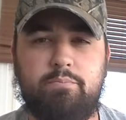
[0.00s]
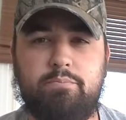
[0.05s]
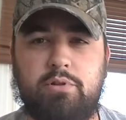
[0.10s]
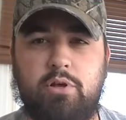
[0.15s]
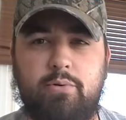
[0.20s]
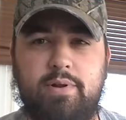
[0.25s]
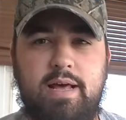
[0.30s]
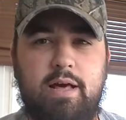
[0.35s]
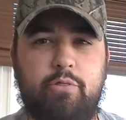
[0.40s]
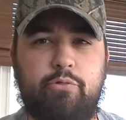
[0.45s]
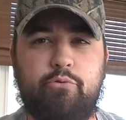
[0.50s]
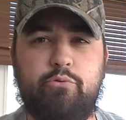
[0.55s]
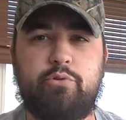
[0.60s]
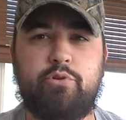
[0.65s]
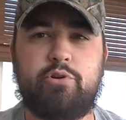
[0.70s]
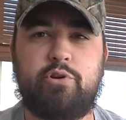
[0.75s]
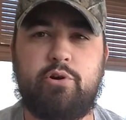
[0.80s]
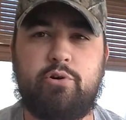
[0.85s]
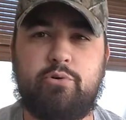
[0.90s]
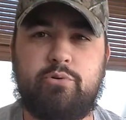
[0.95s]
blow it out through
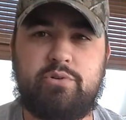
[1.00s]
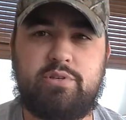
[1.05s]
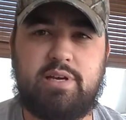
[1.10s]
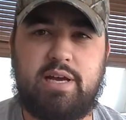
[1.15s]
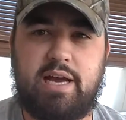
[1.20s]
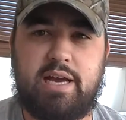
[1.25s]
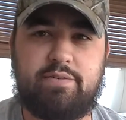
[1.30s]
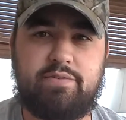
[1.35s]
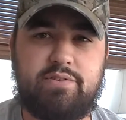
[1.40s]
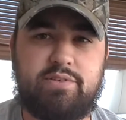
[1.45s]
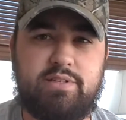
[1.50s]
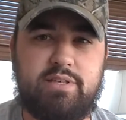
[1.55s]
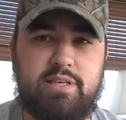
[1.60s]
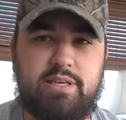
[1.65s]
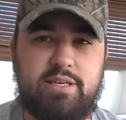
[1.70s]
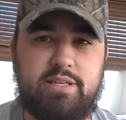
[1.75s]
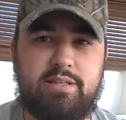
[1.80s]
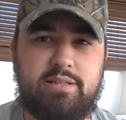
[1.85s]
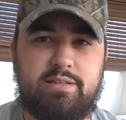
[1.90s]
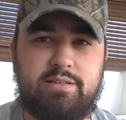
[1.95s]
the nose. I've
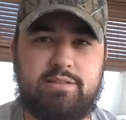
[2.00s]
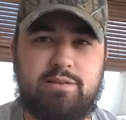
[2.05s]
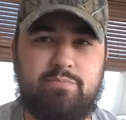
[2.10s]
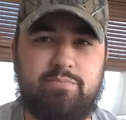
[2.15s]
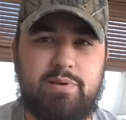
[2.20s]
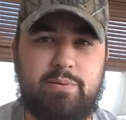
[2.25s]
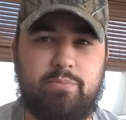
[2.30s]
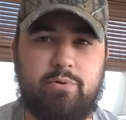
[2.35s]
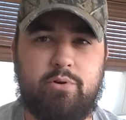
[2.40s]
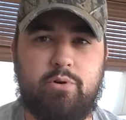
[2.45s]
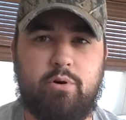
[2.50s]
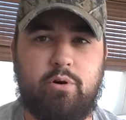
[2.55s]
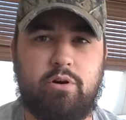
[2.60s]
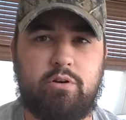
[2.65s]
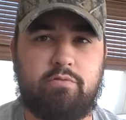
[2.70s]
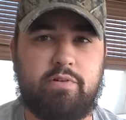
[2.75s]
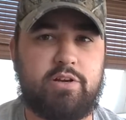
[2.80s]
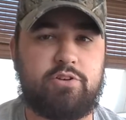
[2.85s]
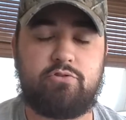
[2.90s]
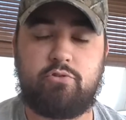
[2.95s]
seen some people
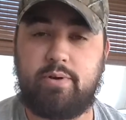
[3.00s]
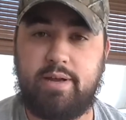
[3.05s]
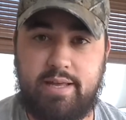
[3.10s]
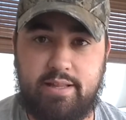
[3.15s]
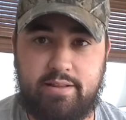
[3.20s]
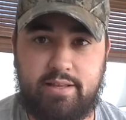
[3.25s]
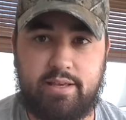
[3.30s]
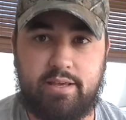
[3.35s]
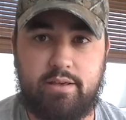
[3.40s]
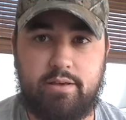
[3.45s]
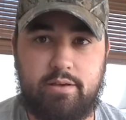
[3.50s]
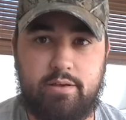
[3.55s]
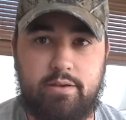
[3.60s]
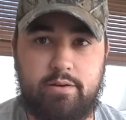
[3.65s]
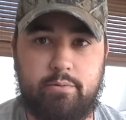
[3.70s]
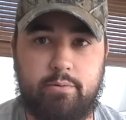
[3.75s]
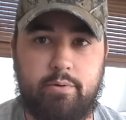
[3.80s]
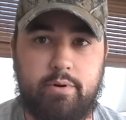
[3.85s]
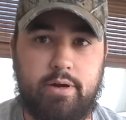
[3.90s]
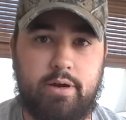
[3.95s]
call it retrohaling.
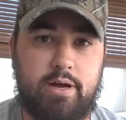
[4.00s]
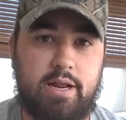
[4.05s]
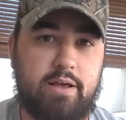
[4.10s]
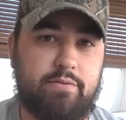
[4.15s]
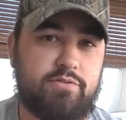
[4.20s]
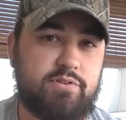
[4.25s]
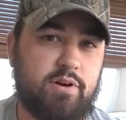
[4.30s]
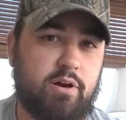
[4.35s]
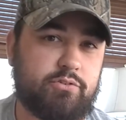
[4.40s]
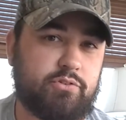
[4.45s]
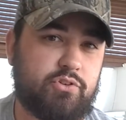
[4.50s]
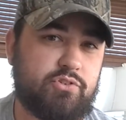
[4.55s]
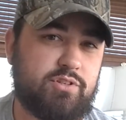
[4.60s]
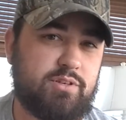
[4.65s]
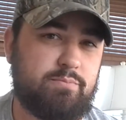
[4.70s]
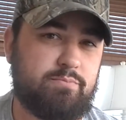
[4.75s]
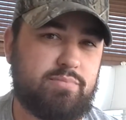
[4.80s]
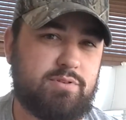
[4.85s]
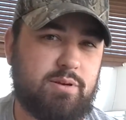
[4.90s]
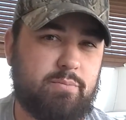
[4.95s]
I've also
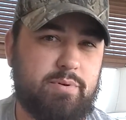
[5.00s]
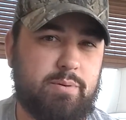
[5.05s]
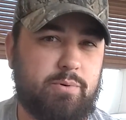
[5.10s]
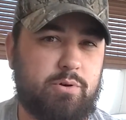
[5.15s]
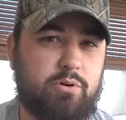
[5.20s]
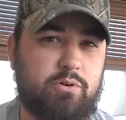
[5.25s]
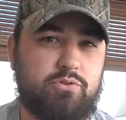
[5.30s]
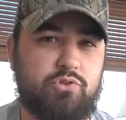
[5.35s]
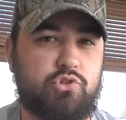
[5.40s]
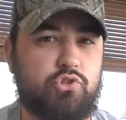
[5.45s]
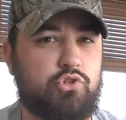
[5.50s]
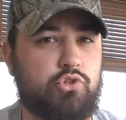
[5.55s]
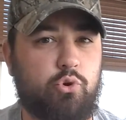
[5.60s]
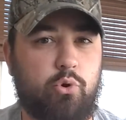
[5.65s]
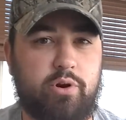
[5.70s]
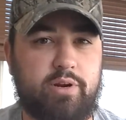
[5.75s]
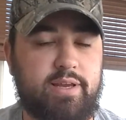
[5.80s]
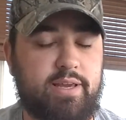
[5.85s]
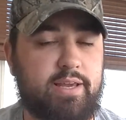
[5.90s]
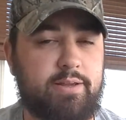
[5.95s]
seen some people call it
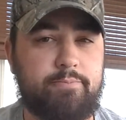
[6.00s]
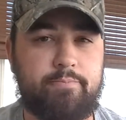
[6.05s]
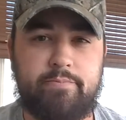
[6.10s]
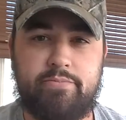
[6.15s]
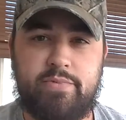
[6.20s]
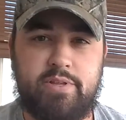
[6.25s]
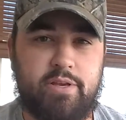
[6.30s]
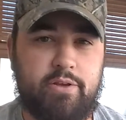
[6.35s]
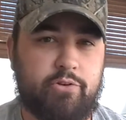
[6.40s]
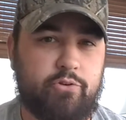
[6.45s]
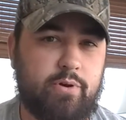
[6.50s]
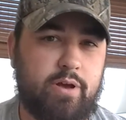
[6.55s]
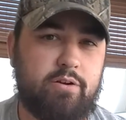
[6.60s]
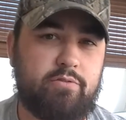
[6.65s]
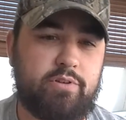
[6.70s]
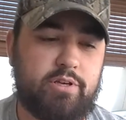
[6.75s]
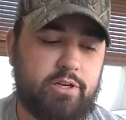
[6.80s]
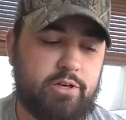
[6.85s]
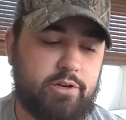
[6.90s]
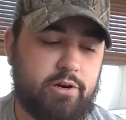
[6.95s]
snorking. So I
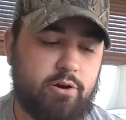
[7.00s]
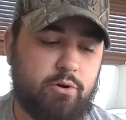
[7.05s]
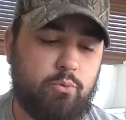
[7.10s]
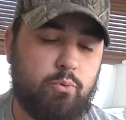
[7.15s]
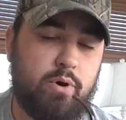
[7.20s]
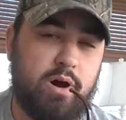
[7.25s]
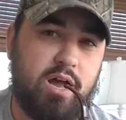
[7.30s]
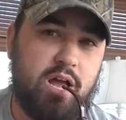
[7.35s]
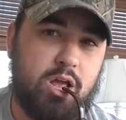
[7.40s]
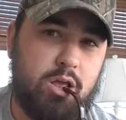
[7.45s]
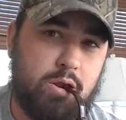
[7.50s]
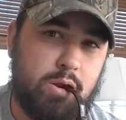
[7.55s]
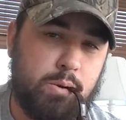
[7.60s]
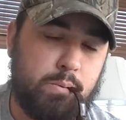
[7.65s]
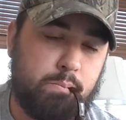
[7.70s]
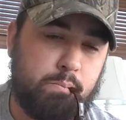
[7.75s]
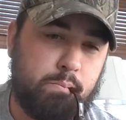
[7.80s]
don't really know what